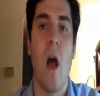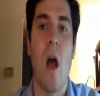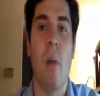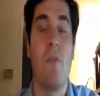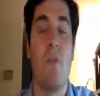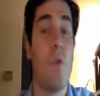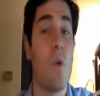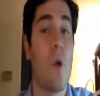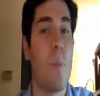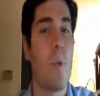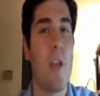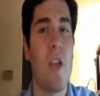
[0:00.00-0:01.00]
If
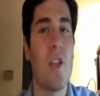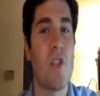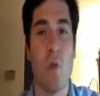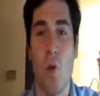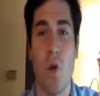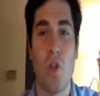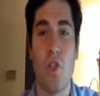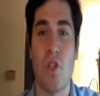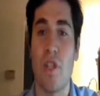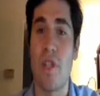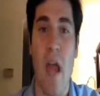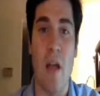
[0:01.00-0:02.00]
your application looks
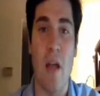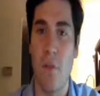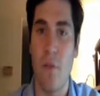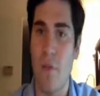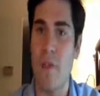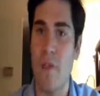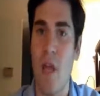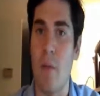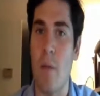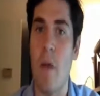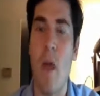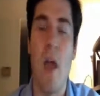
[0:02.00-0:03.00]
exactly the
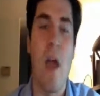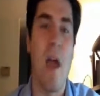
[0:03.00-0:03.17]
same